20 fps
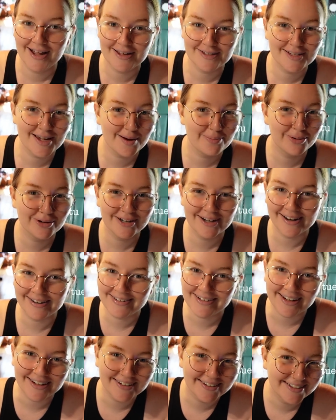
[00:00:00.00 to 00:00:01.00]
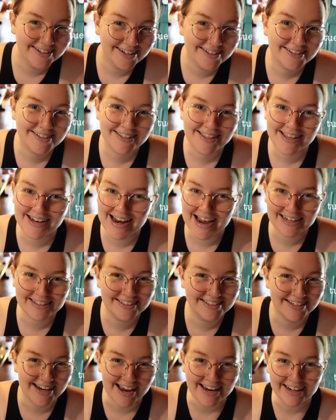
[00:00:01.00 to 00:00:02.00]
As I predicted, it's the
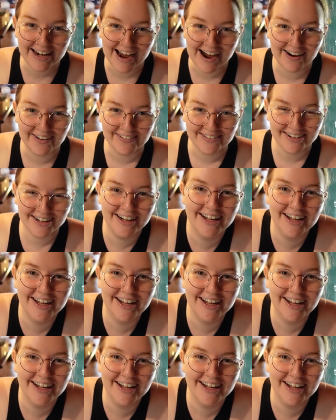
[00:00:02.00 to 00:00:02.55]
next day now.